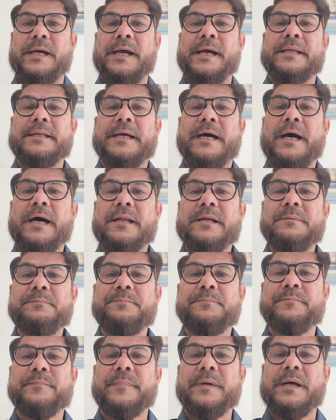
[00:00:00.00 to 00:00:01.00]
An
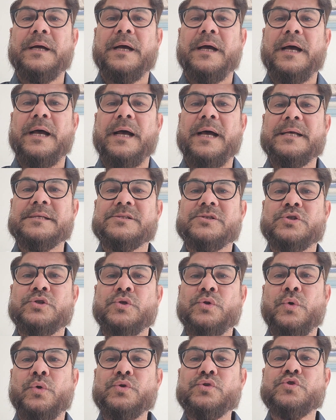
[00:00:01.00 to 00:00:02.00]
Arab has
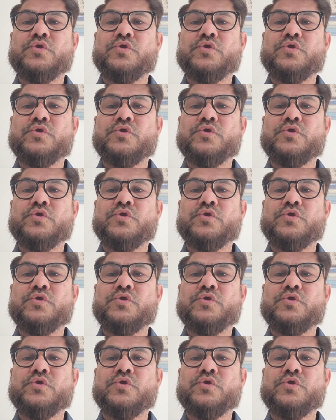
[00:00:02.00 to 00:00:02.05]
no